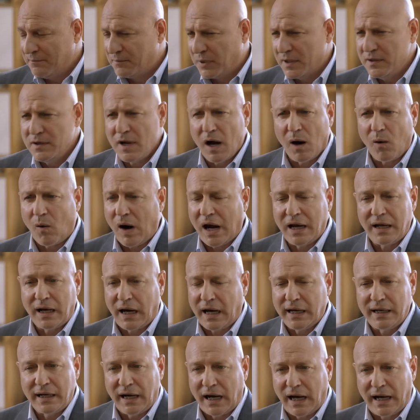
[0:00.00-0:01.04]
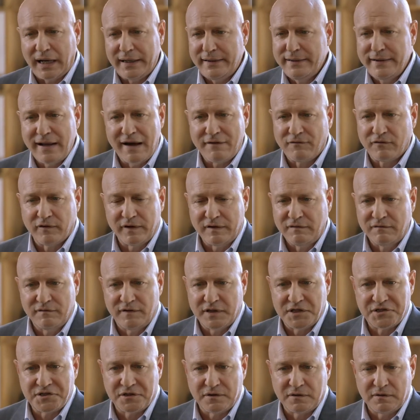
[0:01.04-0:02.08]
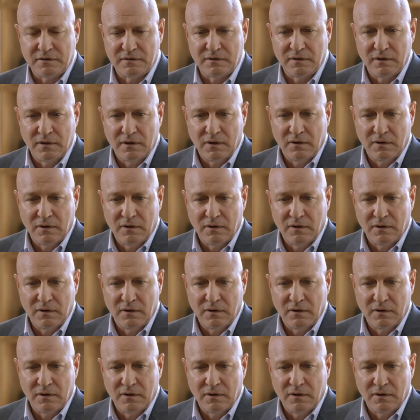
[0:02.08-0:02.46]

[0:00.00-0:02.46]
But no, I, I, I never envisioned